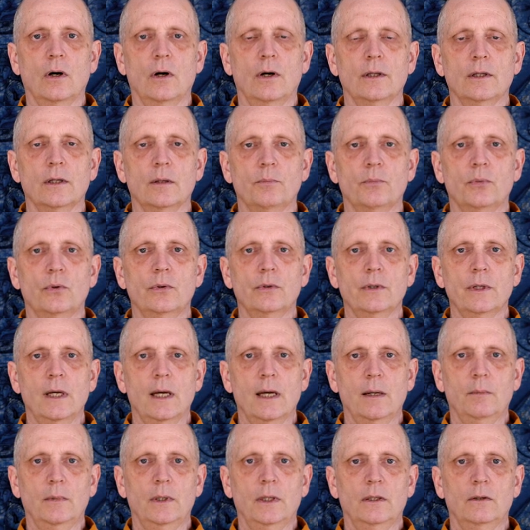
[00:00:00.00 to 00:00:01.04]
on the
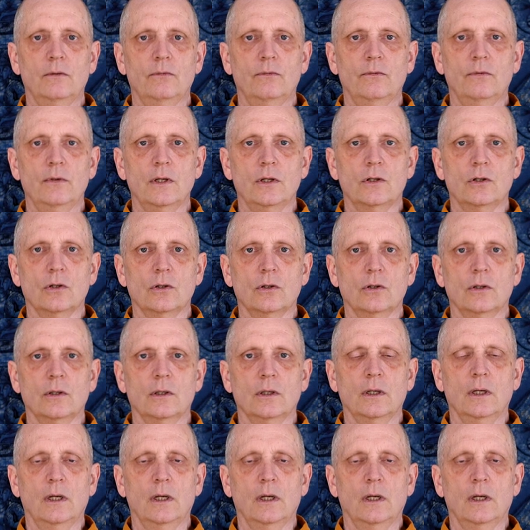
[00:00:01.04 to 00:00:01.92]
preeminent feature,